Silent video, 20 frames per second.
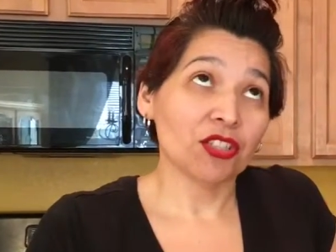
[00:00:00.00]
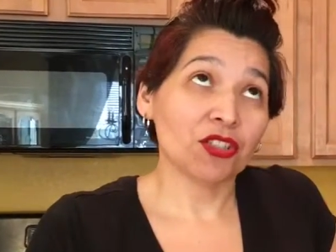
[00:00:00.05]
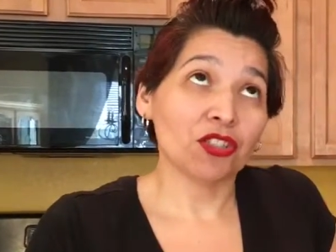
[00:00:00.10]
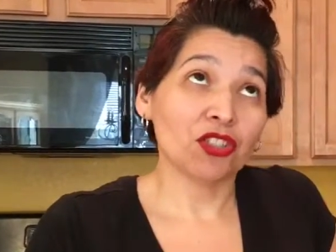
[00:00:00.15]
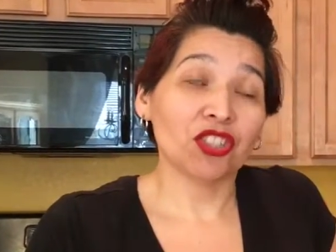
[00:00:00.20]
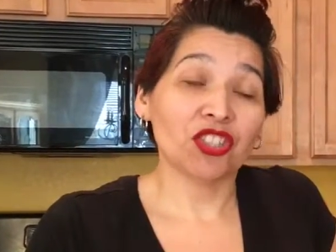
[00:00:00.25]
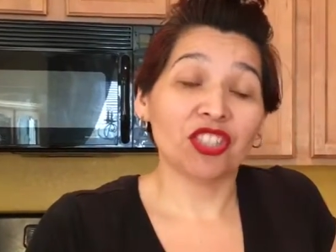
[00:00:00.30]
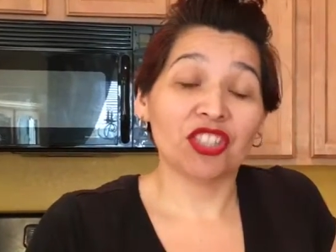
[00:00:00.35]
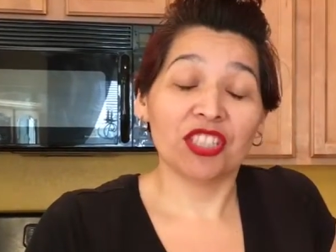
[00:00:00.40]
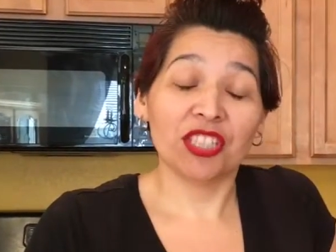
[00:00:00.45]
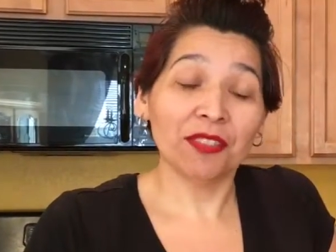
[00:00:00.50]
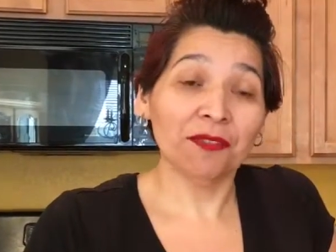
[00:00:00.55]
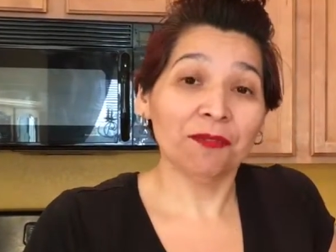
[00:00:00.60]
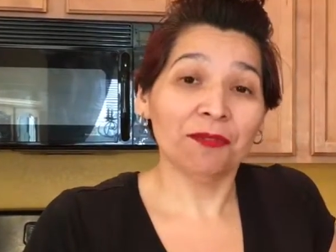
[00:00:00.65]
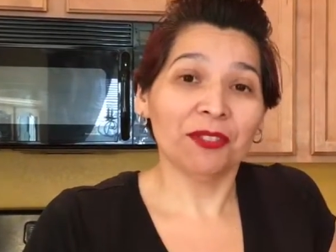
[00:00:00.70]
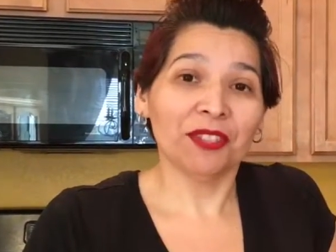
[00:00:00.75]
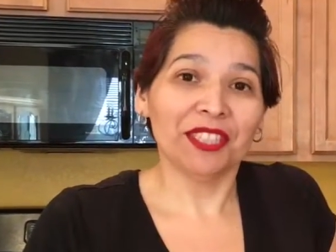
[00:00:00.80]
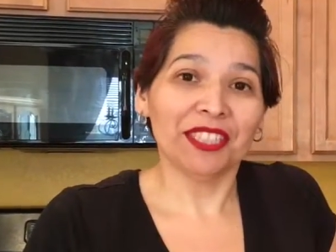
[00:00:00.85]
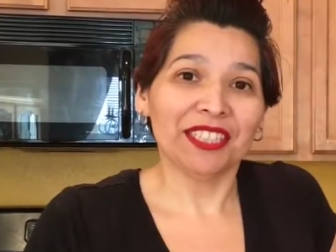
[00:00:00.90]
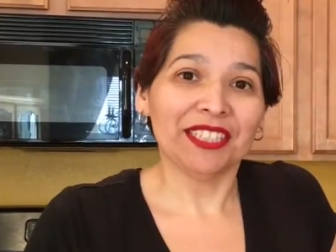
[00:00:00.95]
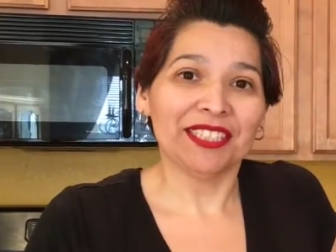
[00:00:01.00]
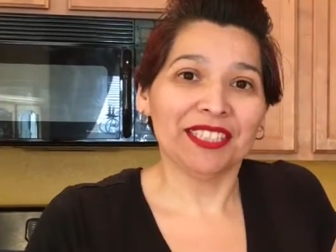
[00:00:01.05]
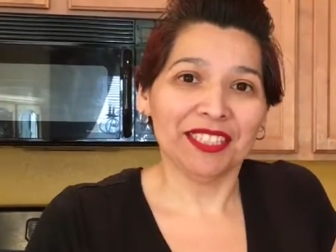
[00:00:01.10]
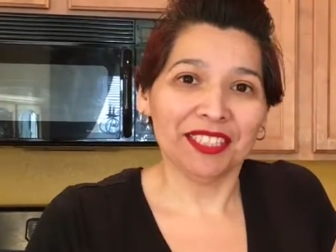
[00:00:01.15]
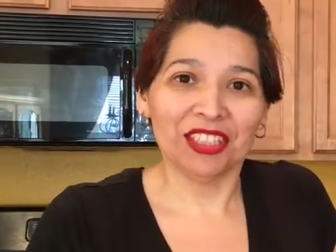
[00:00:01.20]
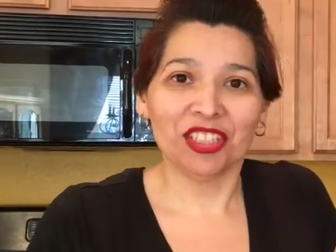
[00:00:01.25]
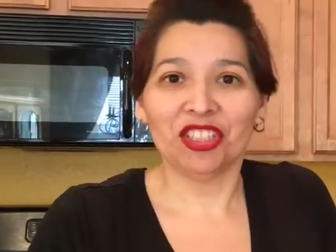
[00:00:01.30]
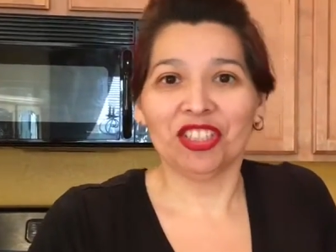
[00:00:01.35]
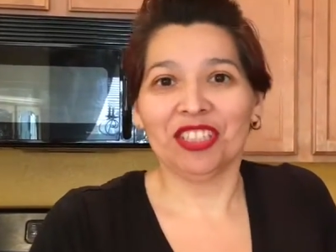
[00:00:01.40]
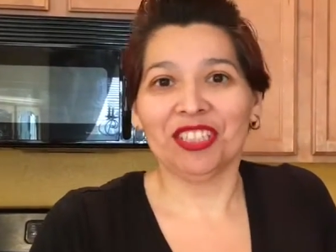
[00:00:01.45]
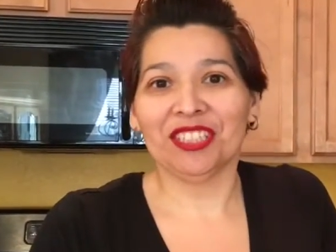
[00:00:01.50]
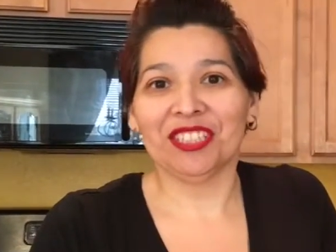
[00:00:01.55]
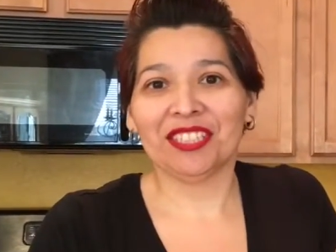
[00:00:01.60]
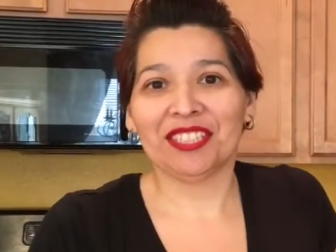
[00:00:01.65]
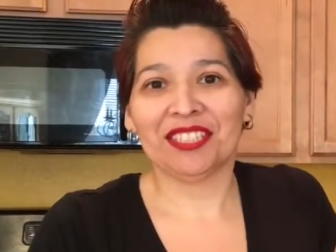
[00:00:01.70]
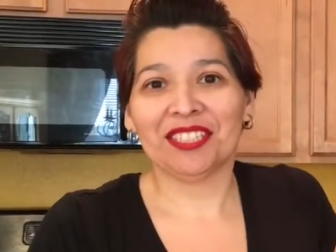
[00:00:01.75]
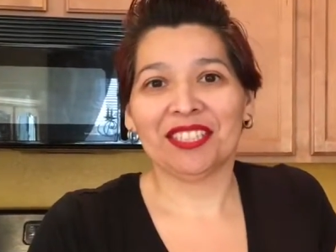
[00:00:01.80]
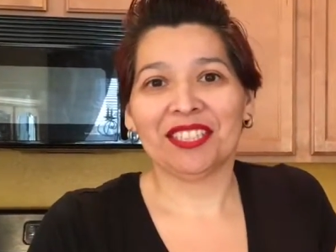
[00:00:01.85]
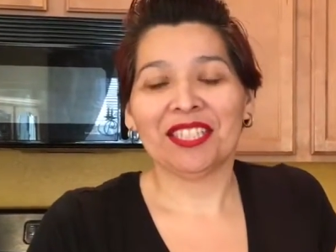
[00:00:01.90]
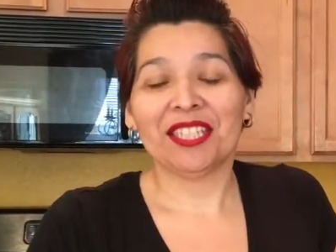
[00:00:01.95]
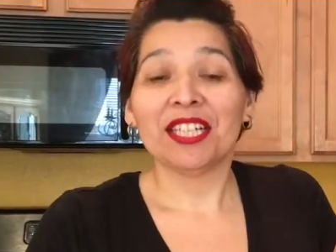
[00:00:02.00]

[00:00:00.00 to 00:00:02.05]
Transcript: sinfully delicious.